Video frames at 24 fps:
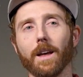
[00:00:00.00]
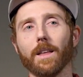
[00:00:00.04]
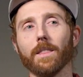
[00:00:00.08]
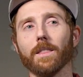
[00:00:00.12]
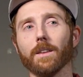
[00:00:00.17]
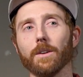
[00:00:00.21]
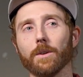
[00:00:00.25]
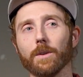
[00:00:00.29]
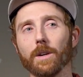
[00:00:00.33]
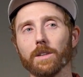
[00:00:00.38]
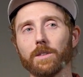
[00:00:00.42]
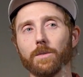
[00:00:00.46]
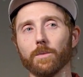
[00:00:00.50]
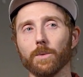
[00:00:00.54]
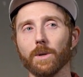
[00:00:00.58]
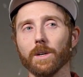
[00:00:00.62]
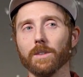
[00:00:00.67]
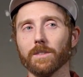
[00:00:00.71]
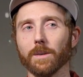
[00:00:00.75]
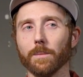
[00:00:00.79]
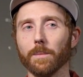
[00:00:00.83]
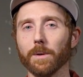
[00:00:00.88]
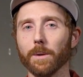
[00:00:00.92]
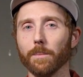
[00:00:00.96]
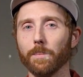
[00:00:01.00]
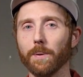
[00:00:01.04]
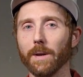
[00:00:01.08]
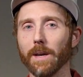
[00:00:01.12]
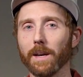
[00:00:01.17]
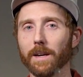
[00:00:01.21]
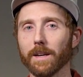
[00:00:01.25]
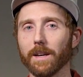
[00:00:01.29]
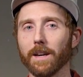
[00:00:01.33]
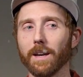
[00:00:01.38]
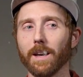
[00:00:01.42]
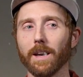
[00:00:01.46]
The aggressive wheels I'm gonna
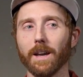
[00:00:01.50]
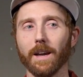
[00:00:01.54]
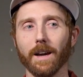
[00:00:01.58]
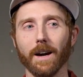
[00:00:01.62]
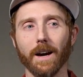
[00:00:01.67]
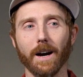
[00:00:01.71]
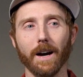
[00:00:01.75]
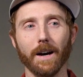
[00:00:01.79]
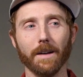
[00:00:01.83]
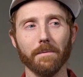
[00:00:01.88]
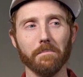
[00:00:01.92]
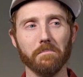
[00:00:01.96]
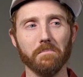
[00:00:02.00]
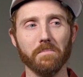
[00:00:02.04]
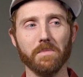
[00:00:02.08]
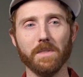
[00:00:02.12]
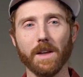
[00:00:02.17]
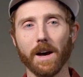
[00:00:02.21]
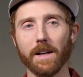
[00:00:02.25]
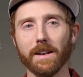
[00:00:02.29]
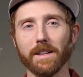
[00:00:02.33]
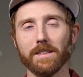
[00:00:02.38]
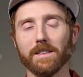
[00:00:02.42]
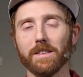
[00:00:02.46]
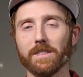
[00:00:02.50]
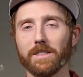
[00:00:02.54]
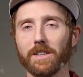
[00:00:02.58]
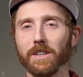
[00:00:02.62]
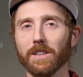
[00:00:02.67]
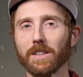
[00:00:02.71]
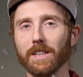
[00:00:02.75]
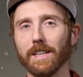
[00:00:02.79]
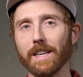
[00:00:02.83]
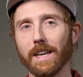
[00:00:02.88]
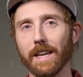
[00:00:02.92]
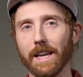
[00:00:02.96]
pick, not
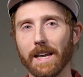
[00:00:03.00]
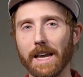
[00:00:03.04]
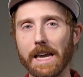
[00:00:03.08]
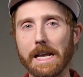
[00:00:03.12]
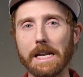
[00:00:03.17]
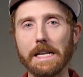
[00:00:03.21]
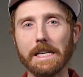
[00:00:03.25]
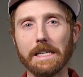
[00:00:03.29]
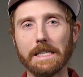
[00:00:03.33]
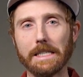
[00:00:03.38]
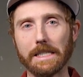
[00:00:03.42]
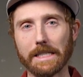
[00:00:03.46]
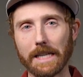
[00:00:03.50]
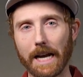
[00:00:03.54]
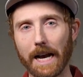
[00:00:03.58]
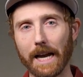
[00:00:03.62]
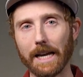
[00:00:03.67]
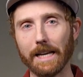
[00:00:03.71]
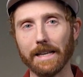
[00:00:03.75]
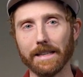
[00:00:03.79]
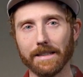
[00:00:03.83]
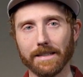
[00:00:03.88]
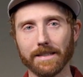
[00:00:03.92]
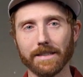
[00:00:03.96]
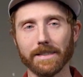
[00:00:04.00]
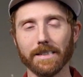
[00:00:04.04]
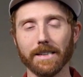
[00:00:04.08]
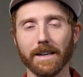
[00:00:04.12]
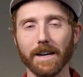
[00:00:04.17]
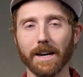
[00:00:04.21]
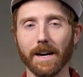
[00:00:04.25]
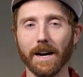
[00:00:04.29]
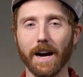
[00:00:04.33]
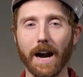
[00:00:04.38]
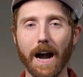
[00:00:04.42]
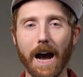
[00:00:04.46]
necessarily any size.
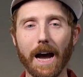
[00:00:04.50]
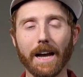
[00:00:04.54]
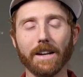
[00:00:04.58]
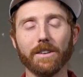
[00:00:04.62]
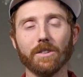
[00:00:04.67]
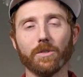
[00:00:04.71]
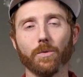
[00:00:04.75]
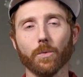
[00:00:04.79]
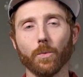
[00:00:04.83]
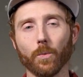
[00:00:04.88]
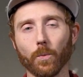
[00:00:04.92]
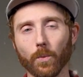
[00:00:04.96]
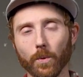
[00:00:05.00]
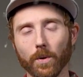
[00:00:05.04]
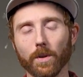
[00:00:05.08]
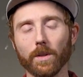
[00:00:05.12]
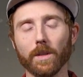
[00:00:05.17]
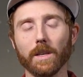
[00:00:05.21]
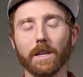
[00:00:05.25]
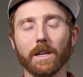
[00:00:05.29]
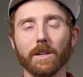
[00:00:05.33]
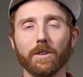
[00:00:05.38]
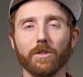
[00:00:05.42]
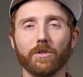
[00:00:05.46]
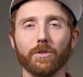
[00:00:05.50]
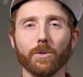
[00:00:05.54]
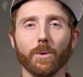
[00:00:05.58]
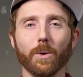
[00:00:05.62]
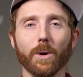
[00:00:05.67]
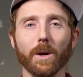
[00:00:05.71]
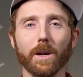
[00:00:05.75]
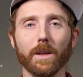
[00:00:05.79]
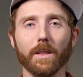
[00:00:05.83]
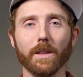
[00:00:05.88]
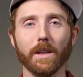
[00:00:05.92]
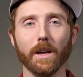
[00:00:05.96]
I just really
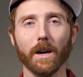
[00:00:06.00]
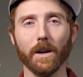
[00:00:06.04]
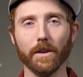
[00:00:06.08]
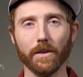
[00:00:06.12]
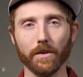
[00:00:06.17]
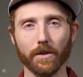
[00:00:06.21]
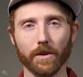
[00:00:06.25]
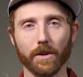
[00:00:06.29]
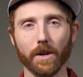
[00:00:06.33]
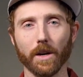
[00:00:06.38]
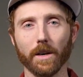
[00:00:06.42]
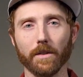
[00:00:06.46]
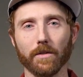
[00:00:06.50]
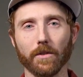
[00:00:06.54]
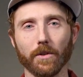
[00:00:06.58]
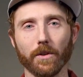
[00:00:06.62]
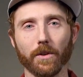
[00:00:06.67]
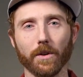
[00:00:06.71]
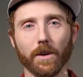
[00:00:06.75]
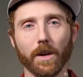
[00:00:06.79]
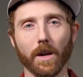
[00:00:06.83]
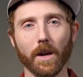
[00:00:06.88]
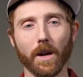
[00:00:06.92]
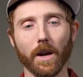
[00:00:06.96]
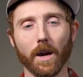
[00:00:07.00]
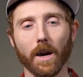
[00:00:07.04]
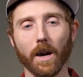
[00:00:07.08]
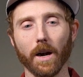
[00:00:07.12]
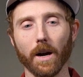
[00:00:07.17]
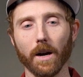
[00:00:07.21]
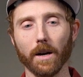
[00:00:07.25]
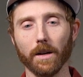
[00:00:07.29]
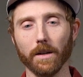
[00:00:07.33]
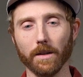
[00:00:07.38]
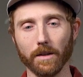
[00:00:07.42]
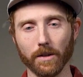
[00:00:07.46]
enjoy the undercover
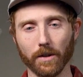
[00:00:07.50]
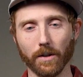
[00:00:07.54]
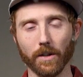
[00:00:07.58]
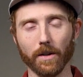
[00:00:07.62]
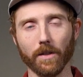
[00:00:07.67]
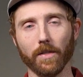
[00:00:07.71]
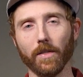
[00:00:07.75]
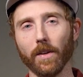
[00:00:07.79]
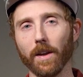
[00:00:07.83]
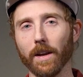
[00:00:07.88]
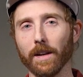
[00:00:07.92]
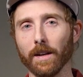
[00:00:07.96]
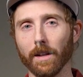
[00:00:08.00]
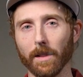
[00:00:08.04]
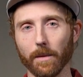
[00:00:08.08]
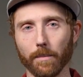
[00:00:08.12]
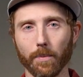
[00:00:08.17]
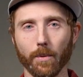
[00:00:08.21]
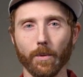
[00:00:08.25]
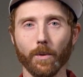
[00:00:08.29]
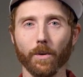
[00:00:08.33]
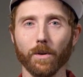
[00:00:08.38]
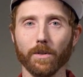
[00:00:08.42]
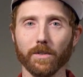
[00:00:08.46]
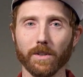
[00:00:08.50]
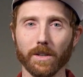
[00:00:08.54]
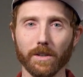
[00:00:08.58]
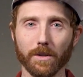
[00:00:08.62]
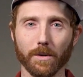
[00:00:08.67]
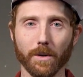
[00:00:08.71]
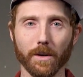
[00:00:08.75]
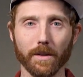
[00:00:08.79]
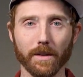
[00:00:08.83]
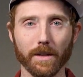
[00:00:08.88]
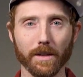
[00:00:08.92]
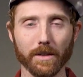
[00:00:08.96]
urethane and the pores they
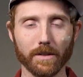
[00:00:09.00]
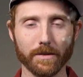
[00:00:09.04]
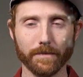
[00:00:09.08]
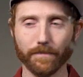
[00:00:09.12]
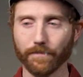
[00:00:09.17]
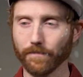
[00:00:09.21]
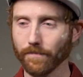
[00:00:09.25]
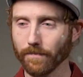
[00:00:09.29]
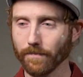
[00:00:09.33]
do on these.